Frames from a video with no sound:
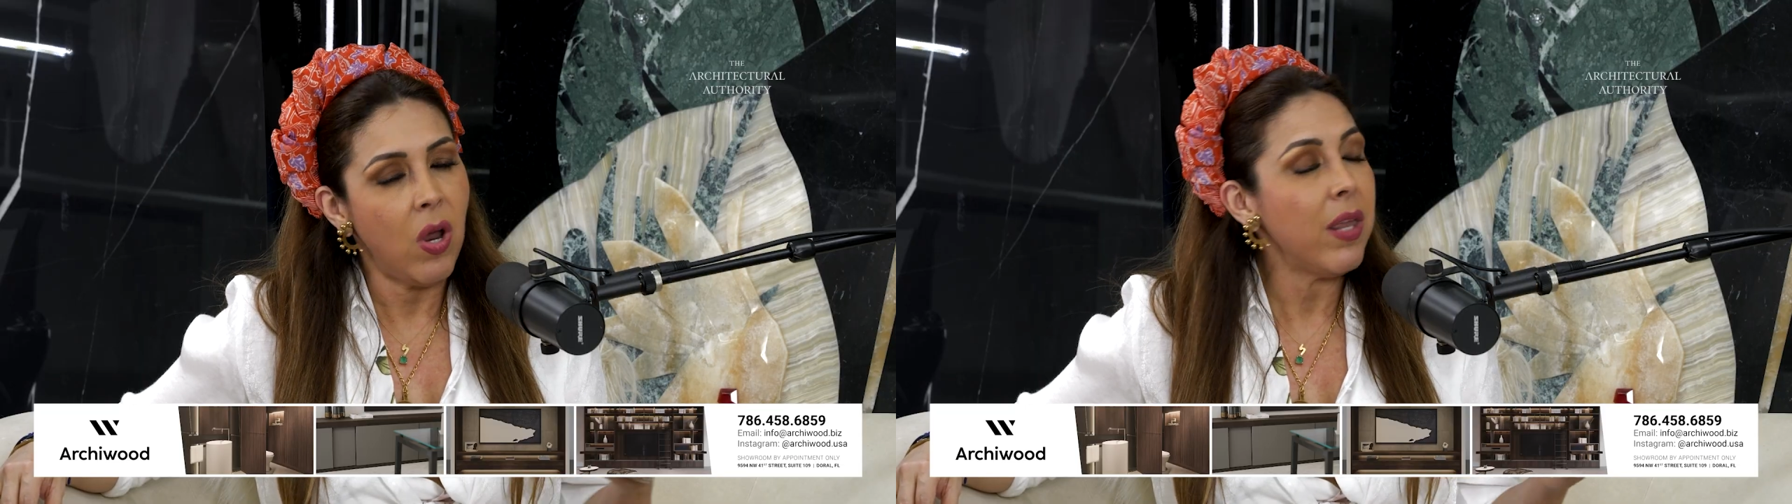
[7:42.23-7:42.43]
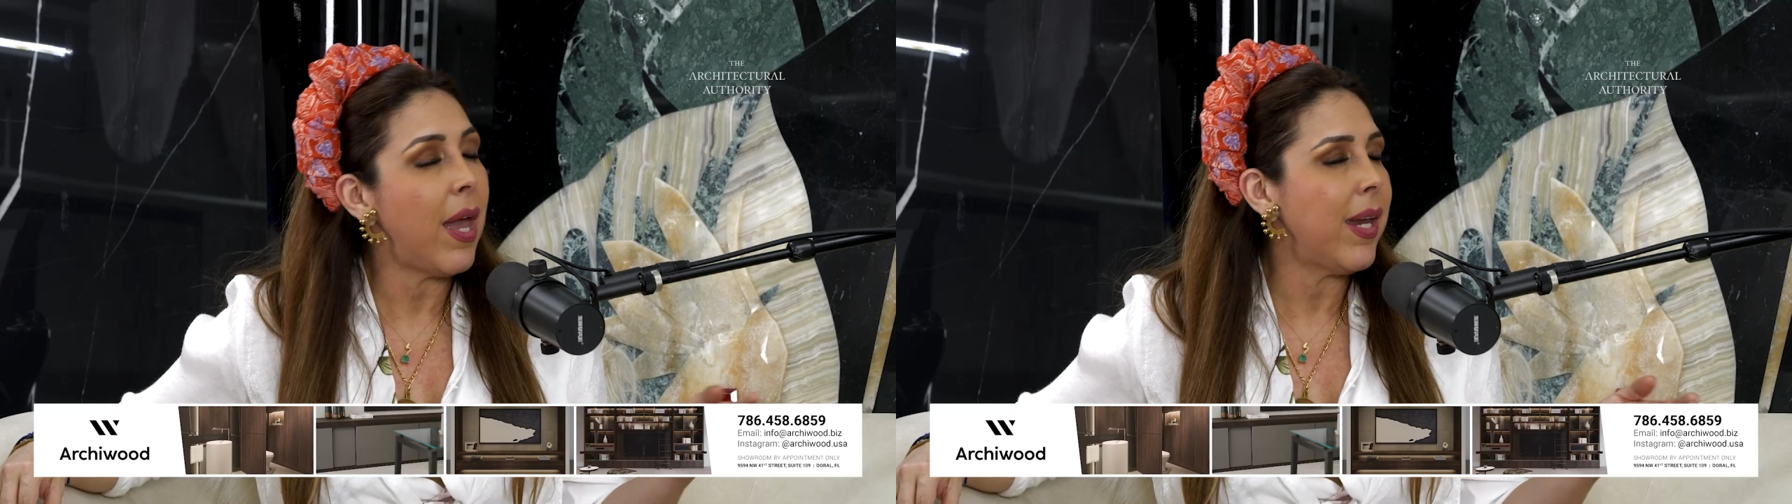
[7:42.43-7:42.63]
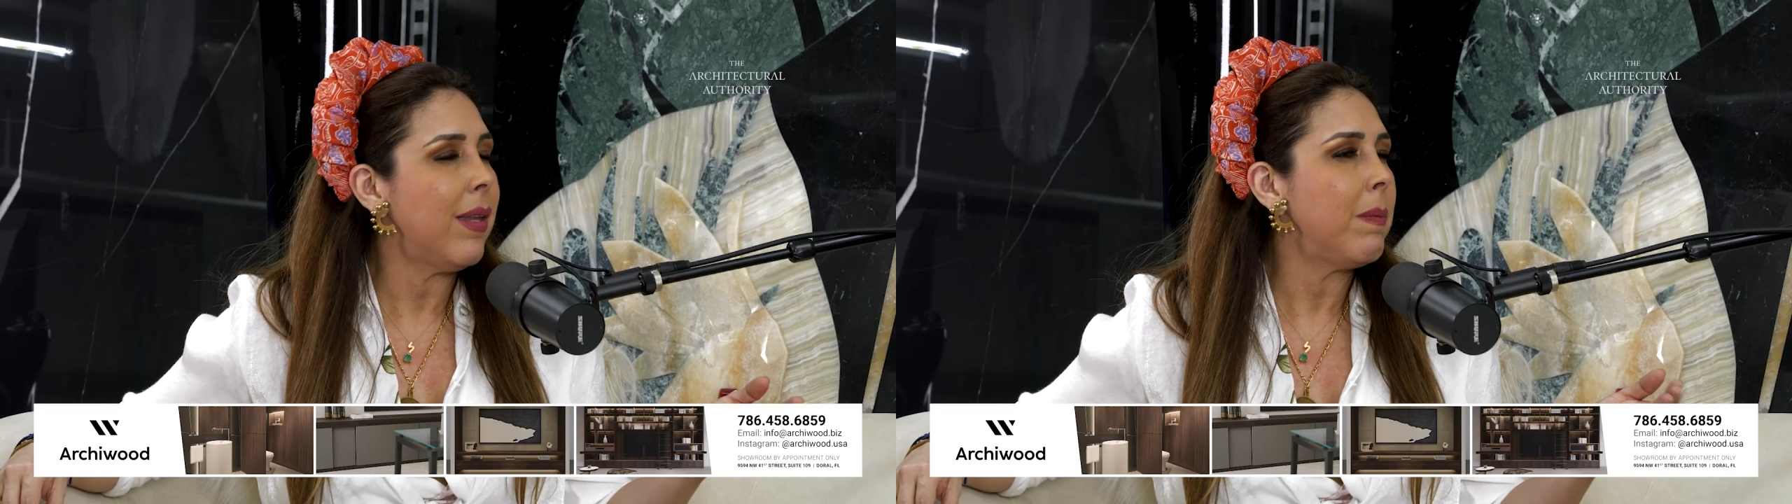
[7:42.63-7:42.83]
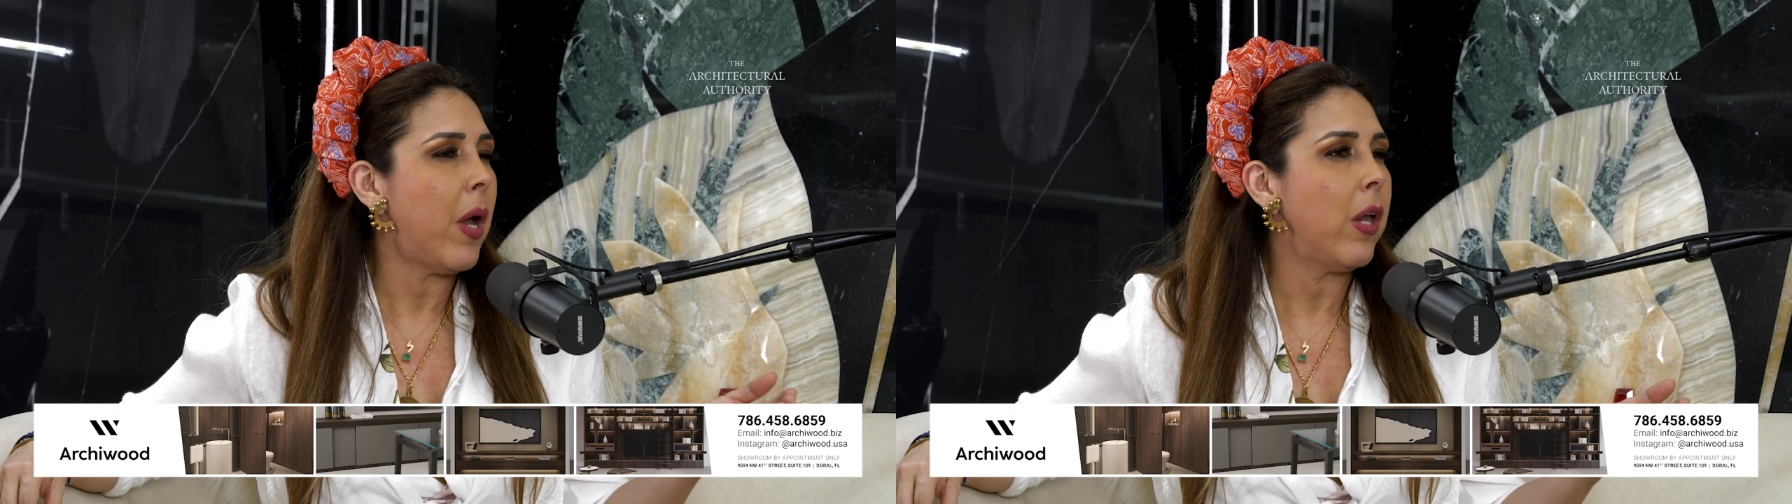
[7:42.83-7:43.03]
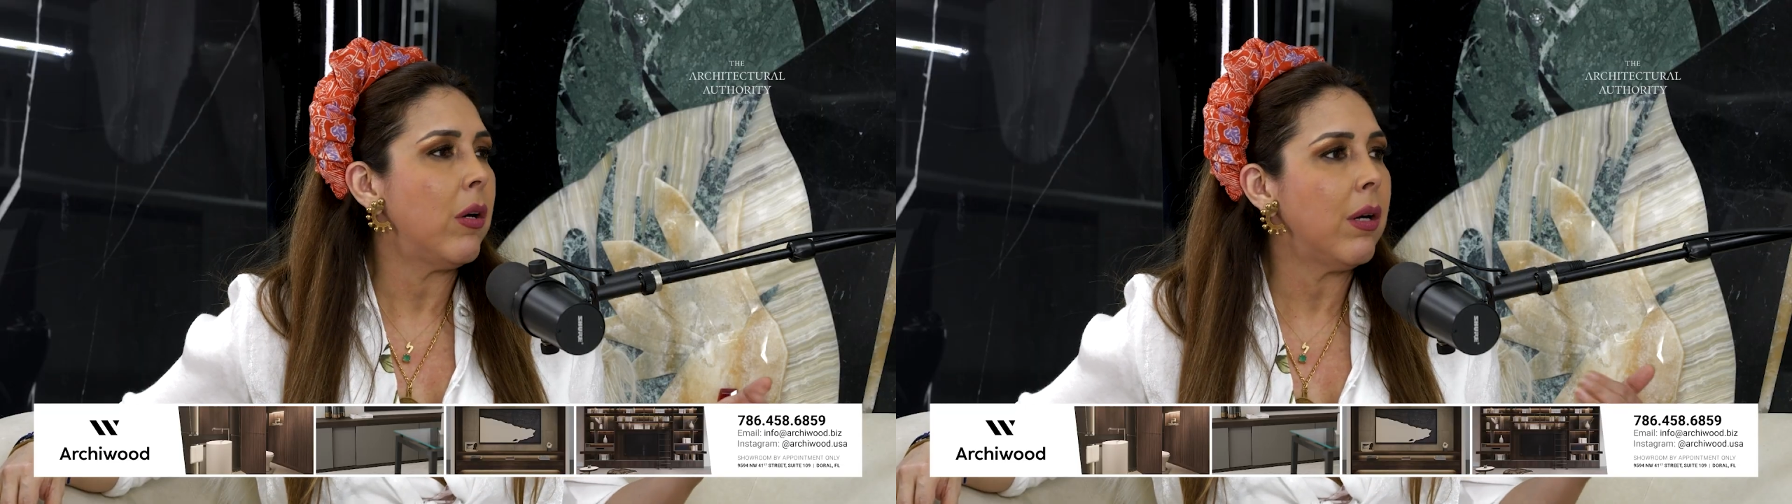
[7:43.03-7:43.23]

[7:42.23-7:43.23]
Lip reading: I admire